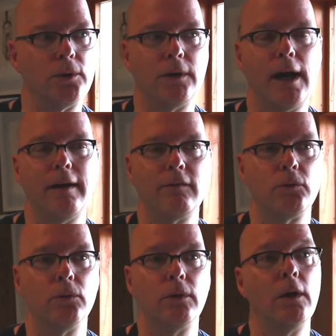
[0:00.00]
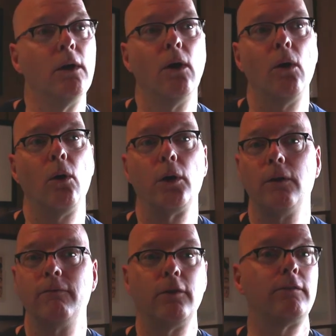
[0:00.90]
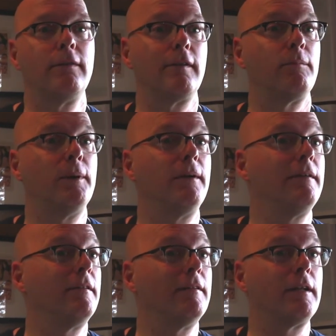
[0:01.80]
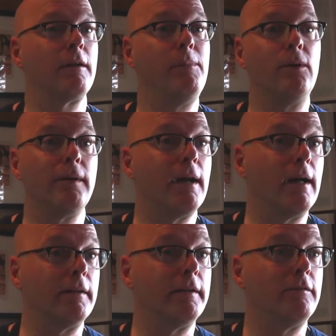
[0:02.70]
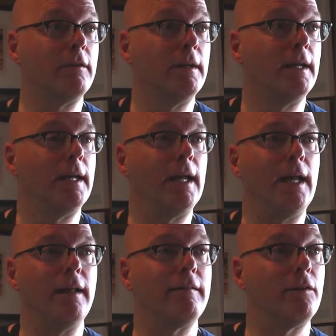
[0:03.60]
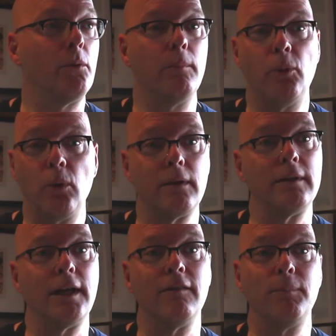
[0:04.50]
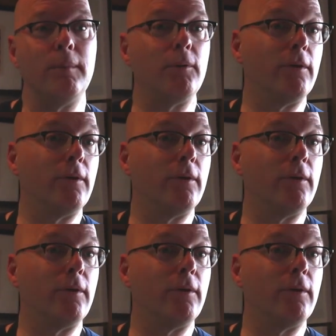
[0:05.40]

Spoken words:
or high school or your first experience is at a community college. It's so important to give people